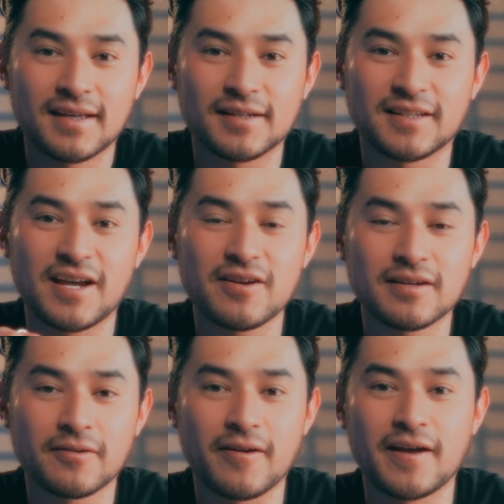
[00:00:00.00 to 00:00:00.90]
and
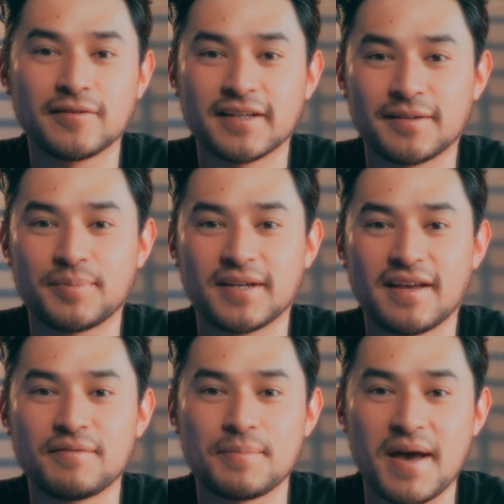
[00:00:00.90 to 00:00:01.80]
carrying around like a big
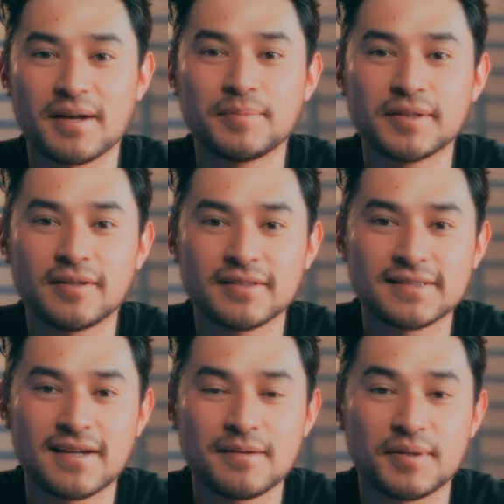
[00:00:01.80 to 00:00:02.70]
heavy MacBook all the
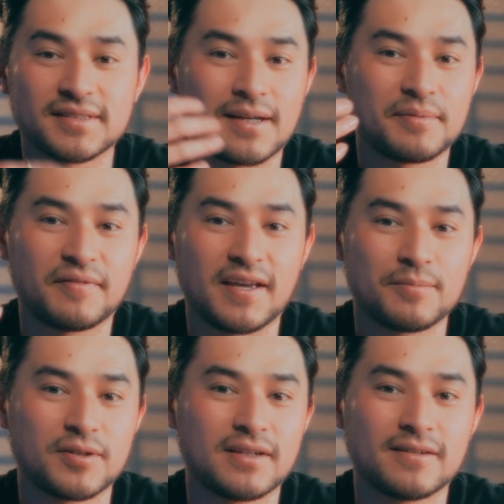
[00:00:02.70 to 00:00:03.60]
time on top of
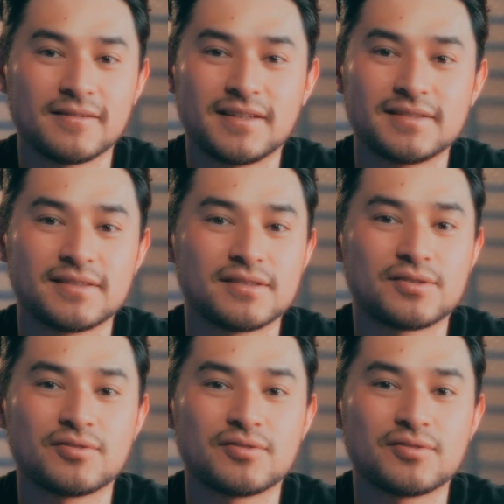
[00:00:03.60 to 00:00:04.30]
camera gear, lenses,